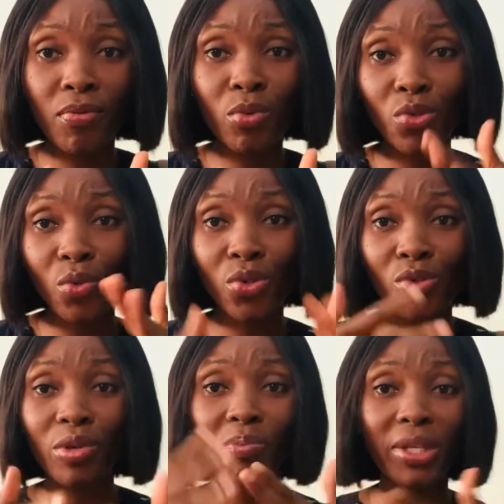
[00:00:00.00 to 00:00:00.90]
Would you want
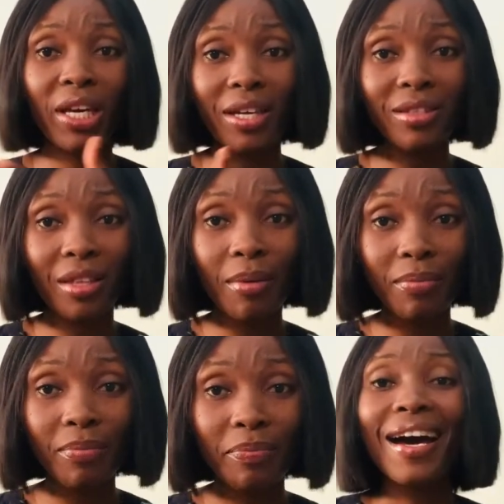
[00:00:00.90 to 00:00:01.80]
to replicate
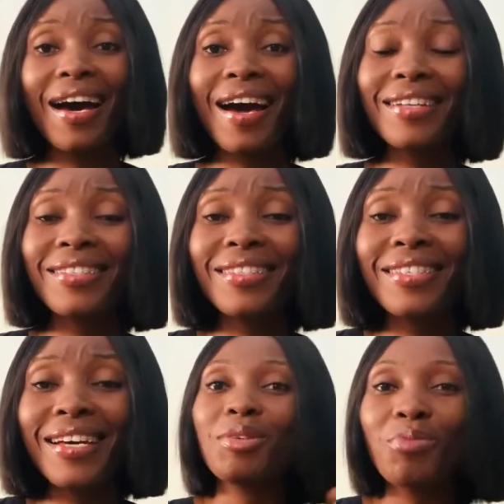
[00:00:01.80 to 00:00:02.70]
them?
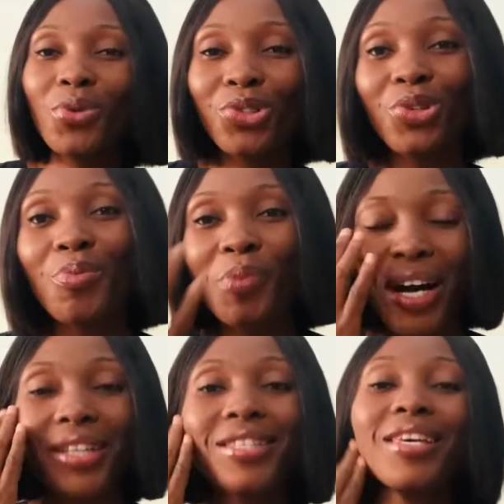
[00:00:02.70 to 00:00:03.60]
And emotional
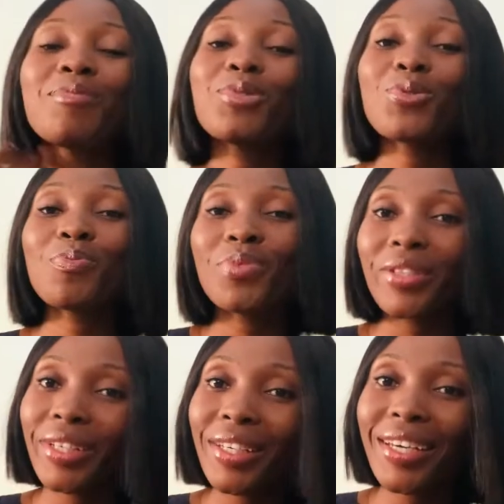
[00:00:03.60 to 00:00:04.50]
part came to
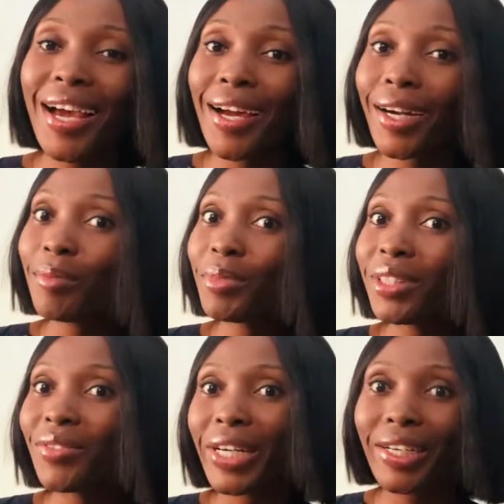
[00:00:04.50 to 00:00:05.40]
play. I can't
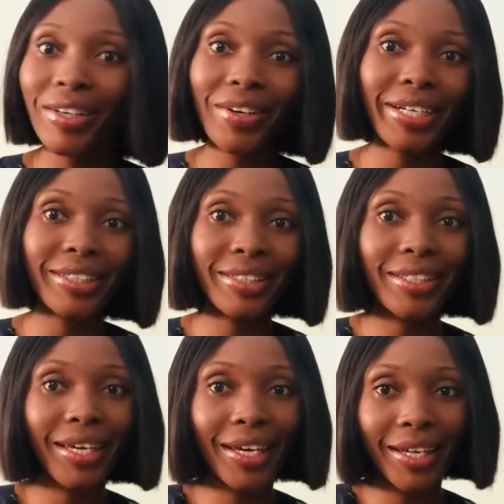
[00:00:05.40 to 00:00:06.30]
believe I cried
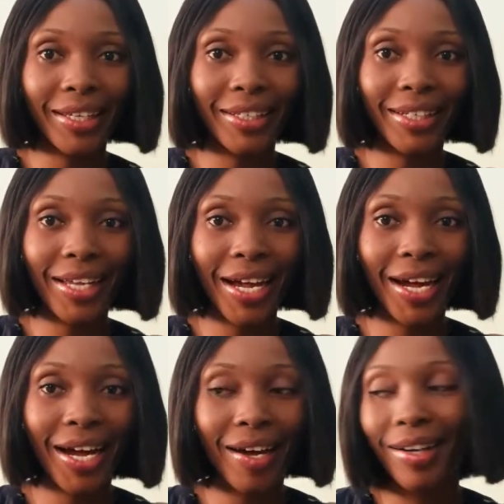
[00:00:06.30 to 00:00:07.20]
again.
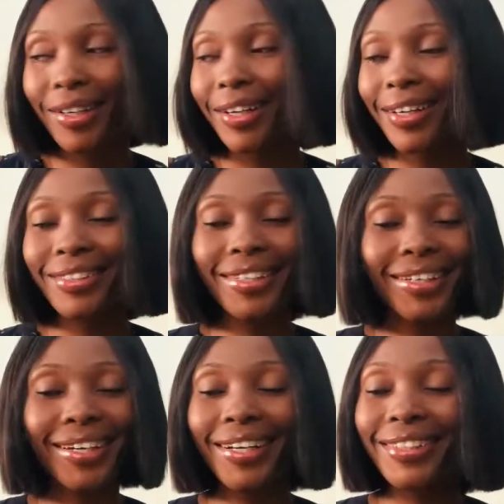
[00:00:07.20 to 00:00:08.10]
Hard
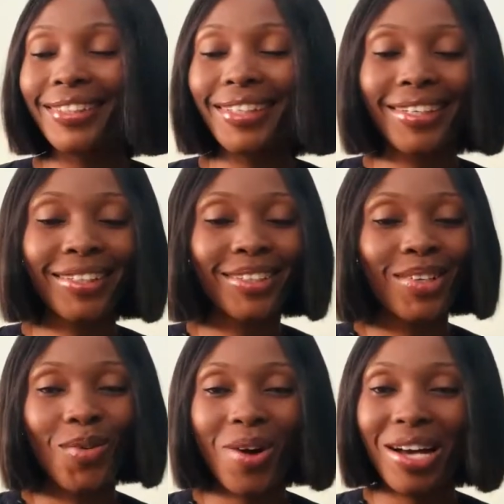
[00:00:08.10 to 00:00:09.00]
gay.
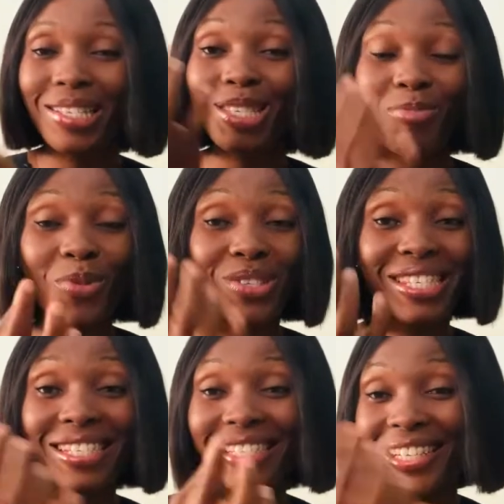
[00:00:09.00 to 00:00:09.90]
One small
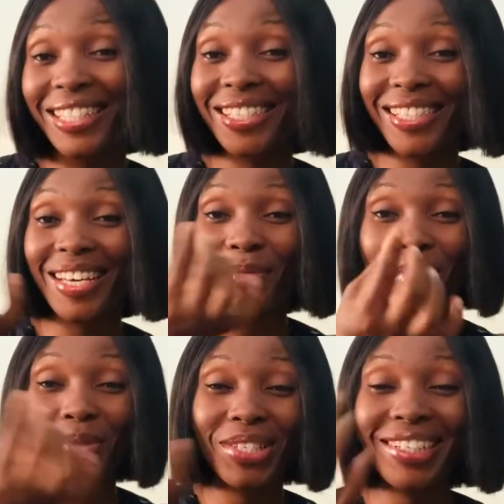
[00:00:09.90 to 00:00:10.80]
scene like this now
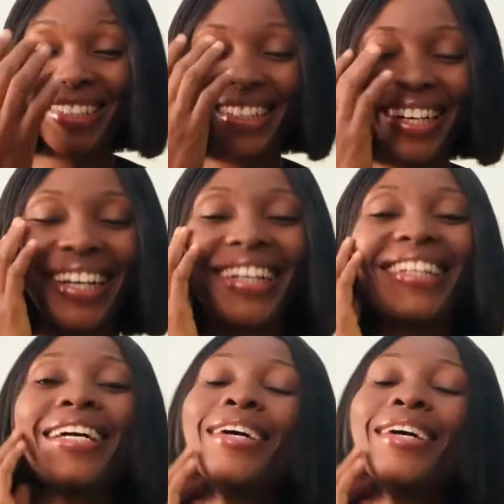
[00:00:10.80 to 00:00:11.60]
make me cry.